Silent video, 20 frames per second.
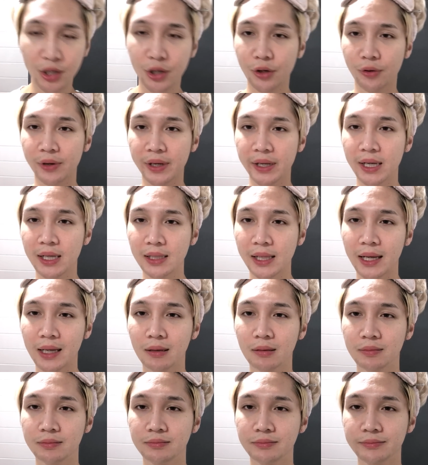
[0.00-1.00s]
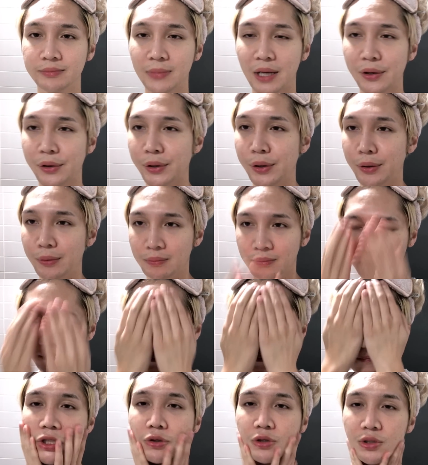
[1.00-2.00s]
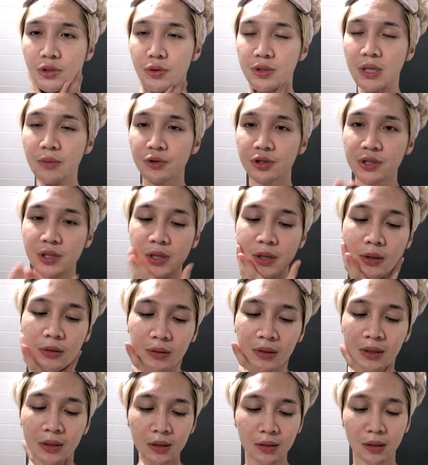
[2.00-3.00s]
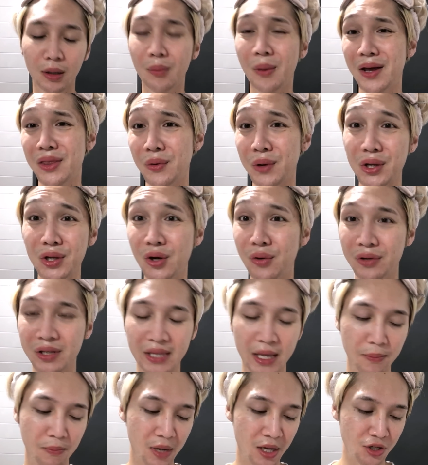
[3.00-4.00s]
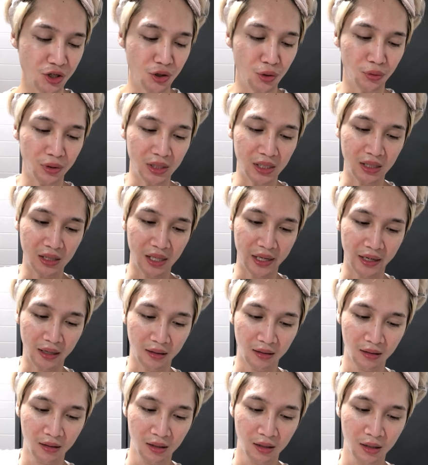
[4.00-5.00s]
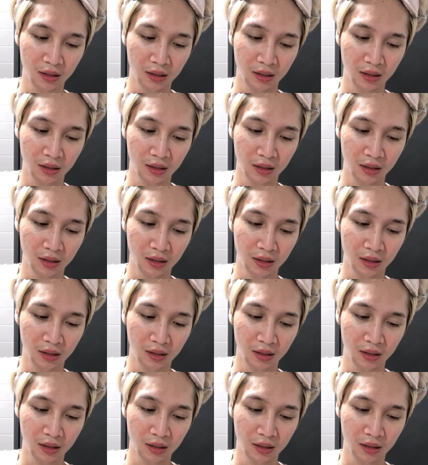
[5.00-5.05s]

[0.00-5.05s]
in Korea, like I don't know, two or so summers ago. Oh, by the way, you don't need that much. You only need like